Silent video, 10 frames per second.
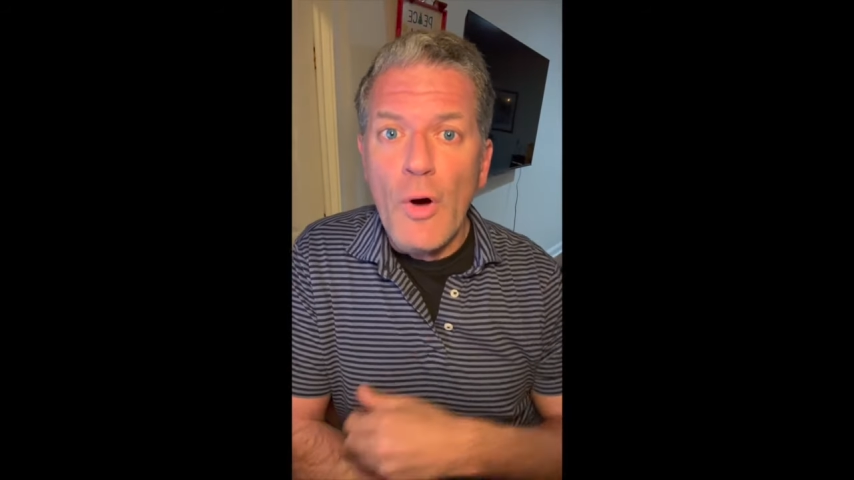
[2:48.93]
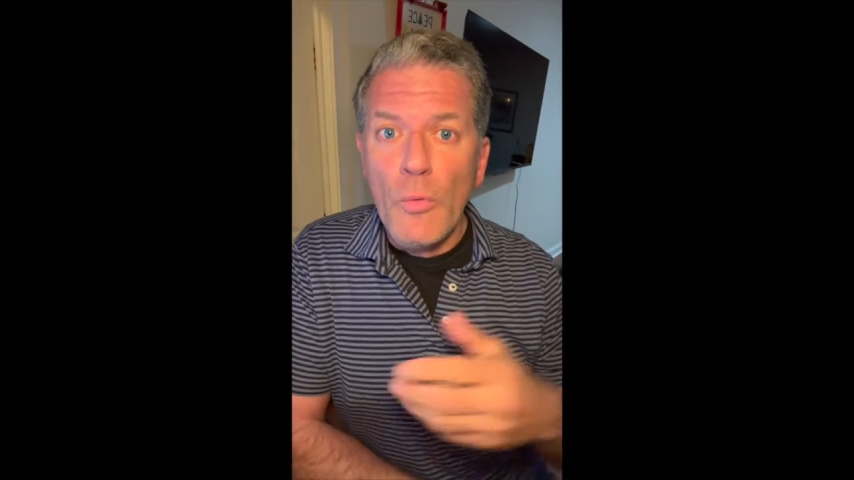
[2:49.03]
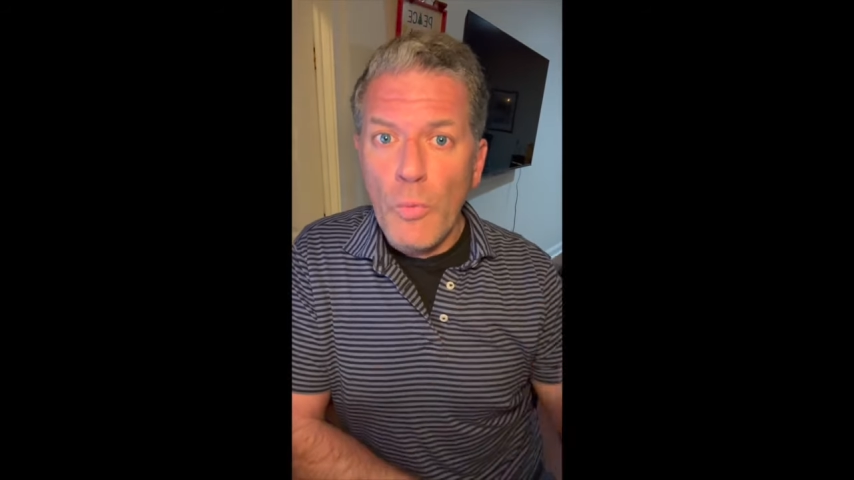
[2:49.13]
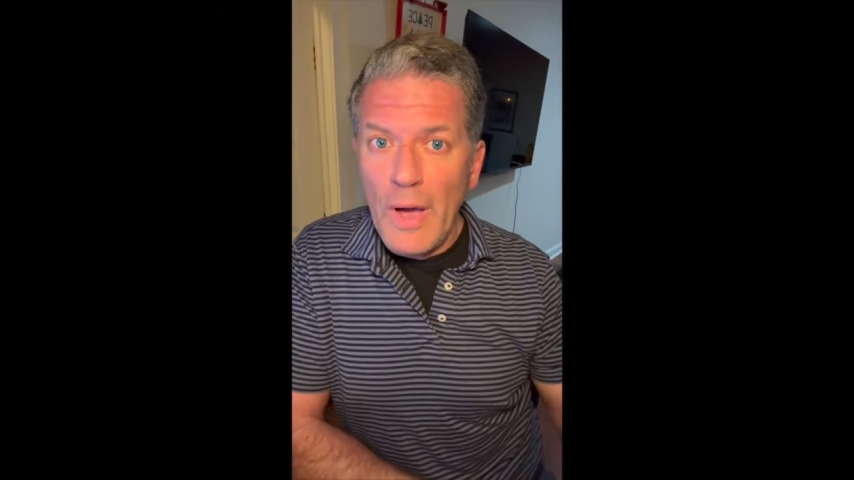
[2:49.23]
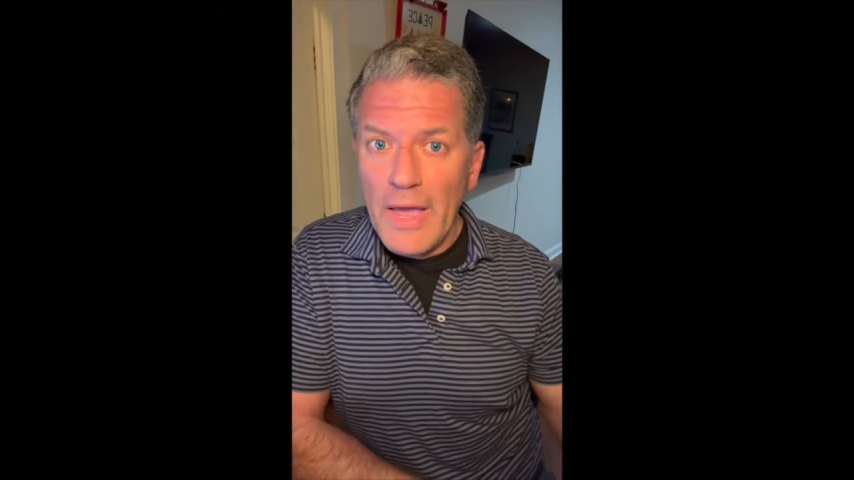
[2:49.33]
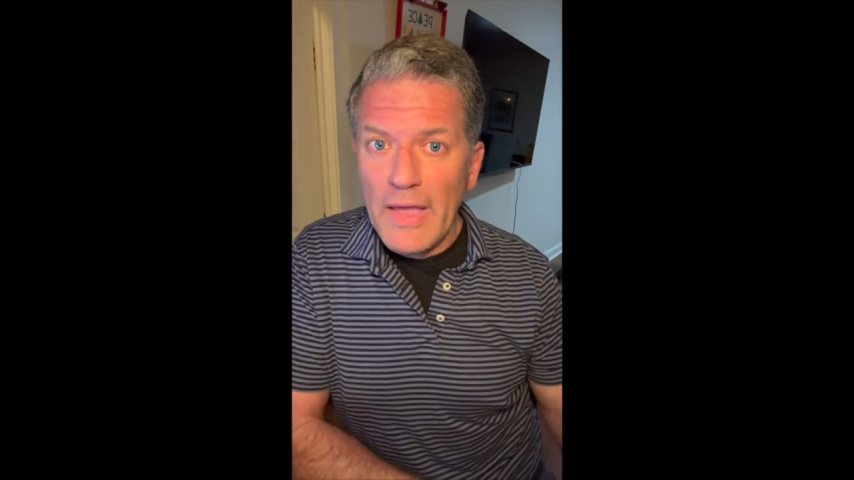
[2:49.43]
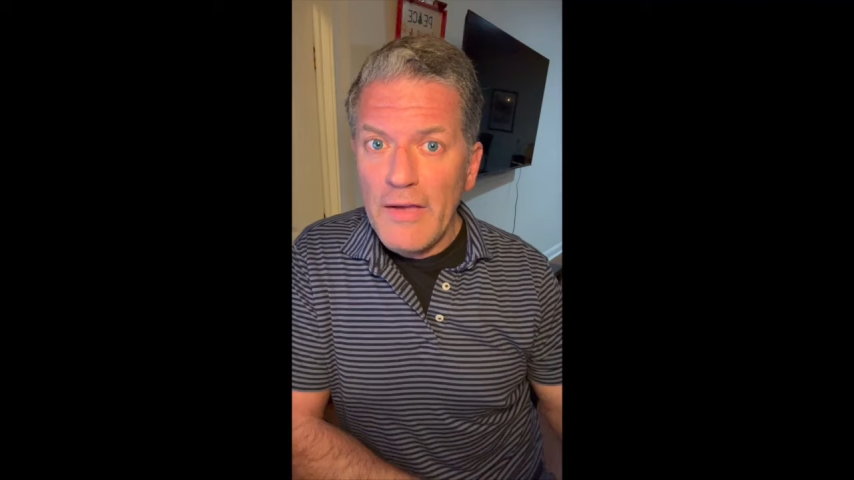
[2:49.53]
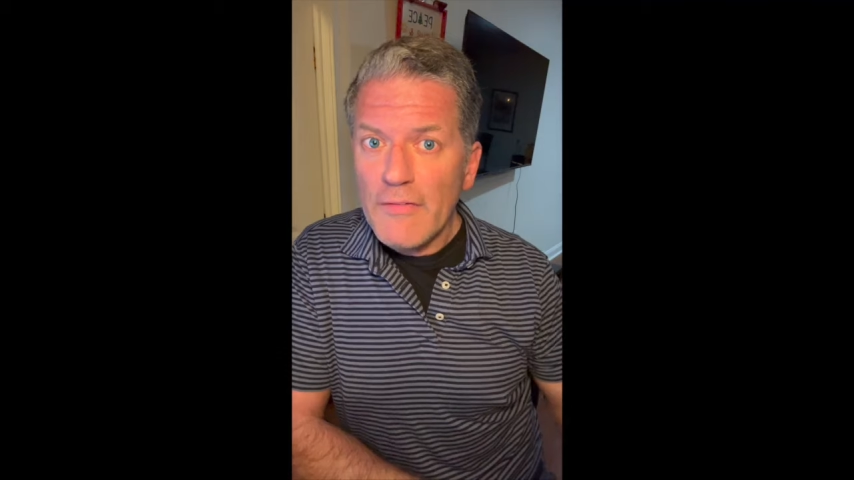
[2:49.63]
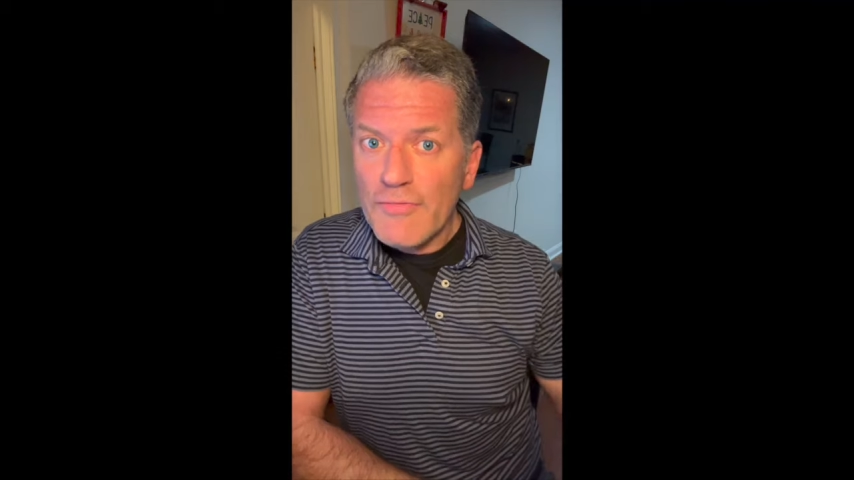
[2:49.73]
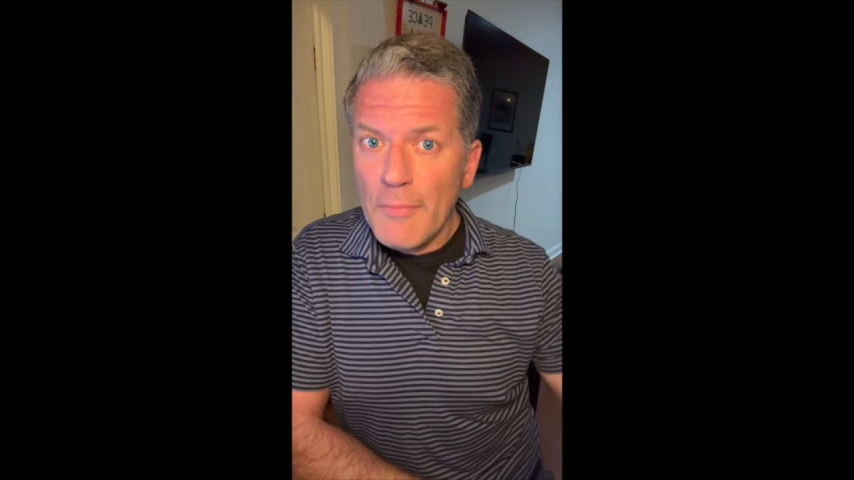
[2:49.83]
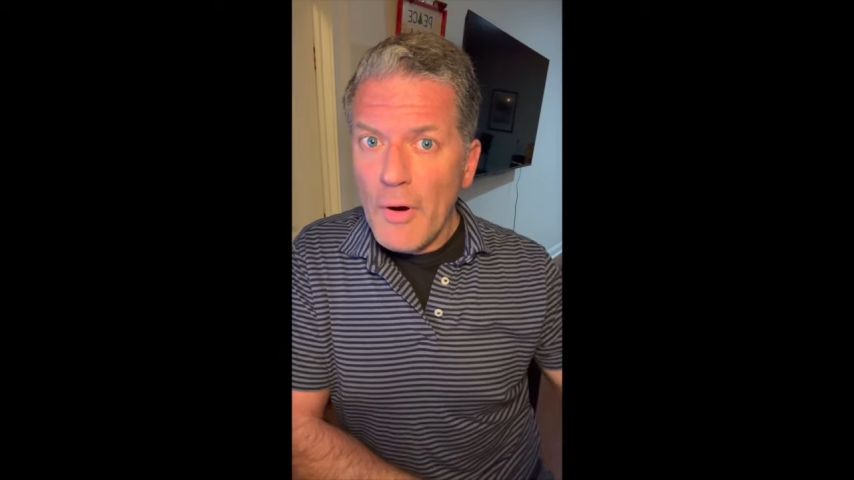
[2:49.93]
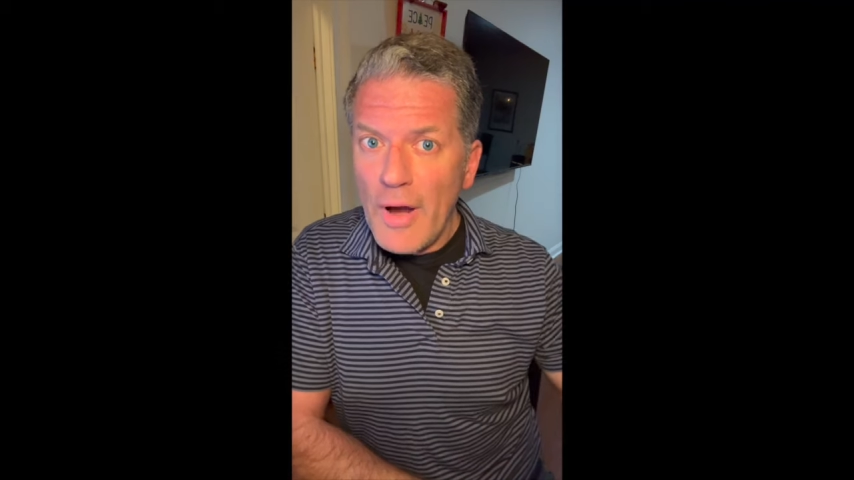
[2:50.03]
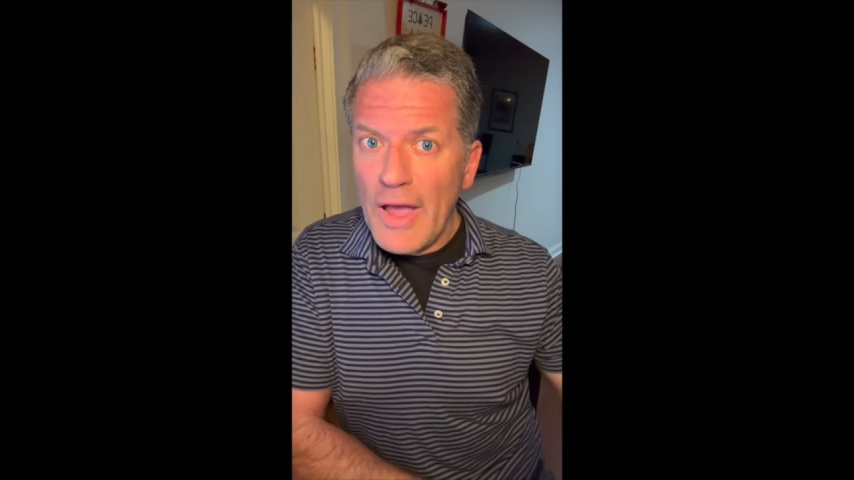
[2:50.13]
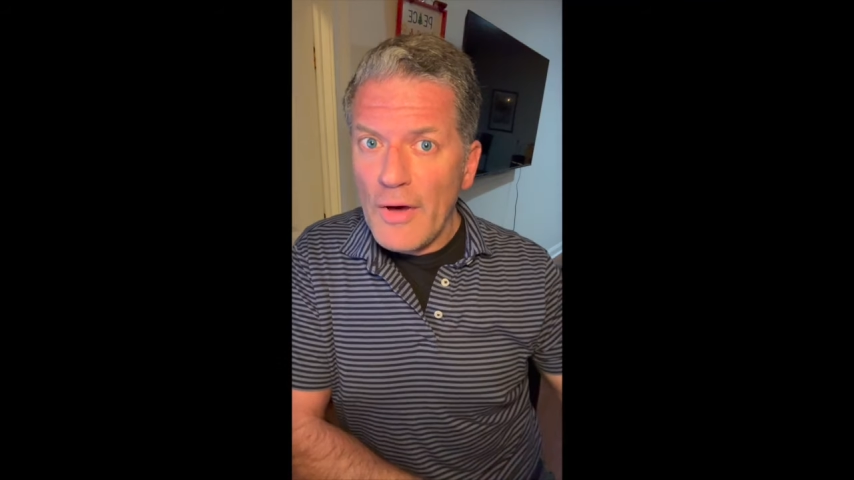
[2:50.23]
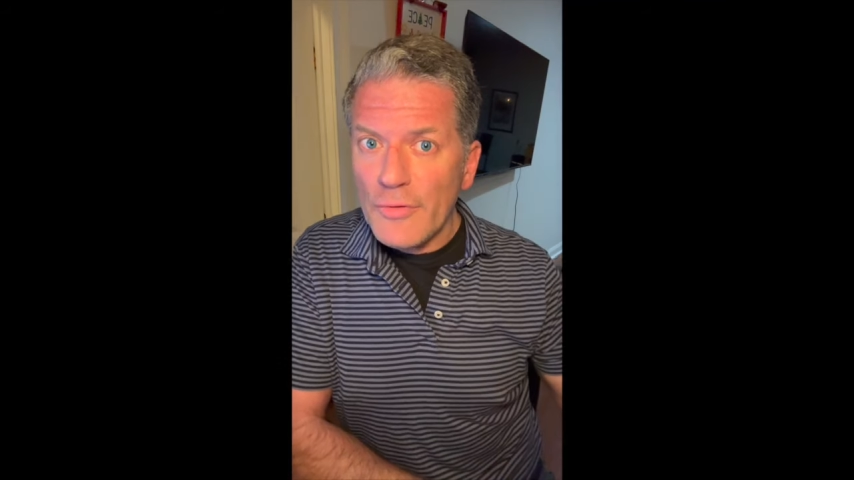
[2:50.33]
away from her
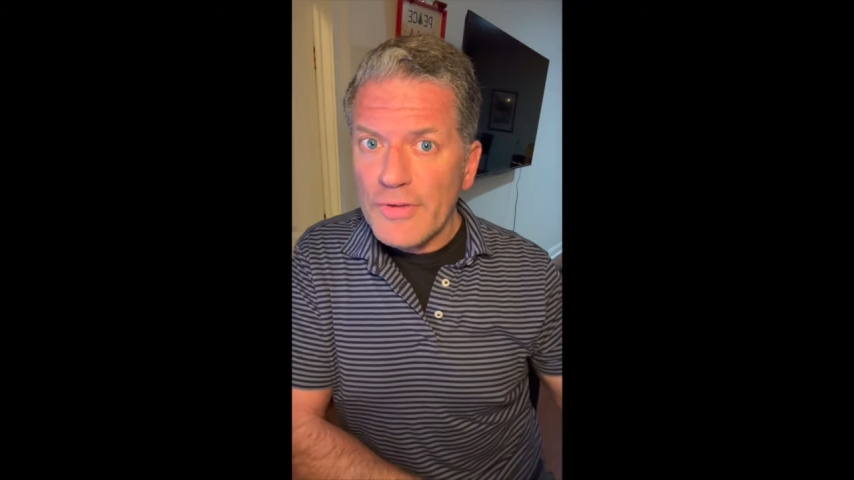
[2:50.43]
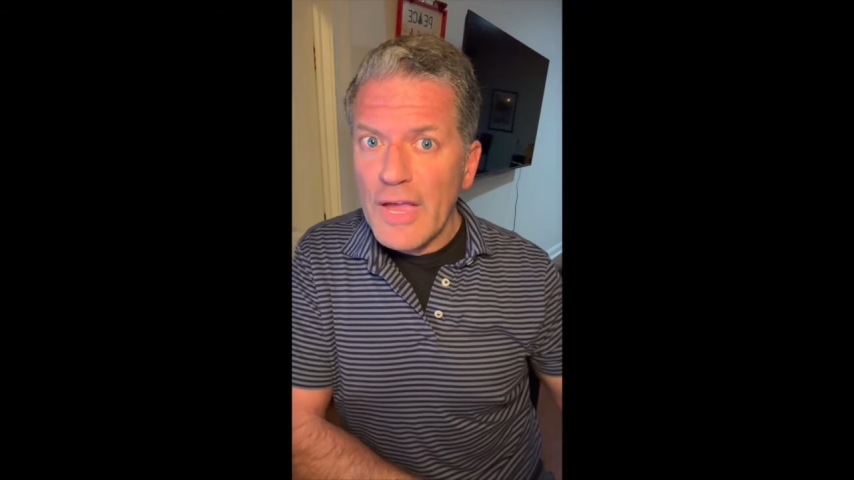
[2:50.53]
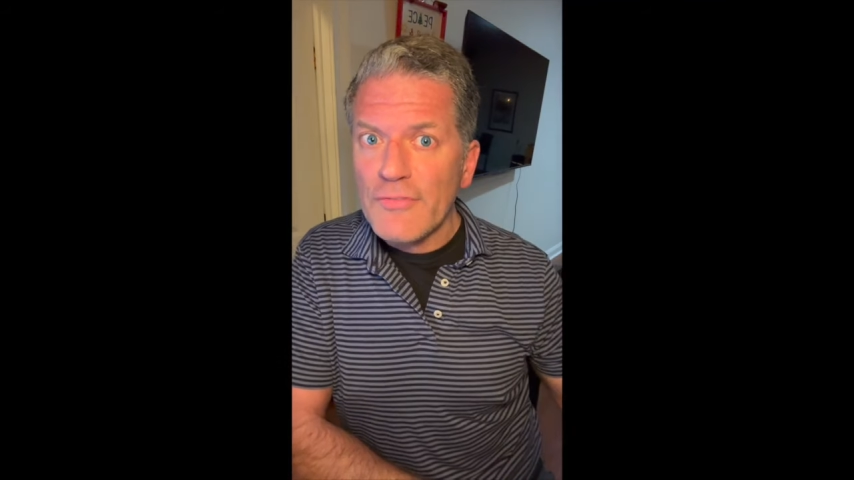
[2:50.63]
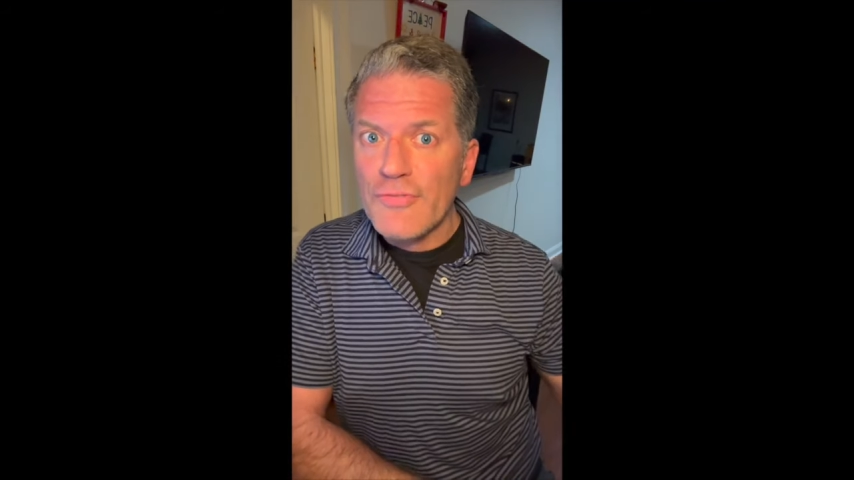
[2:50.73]
house and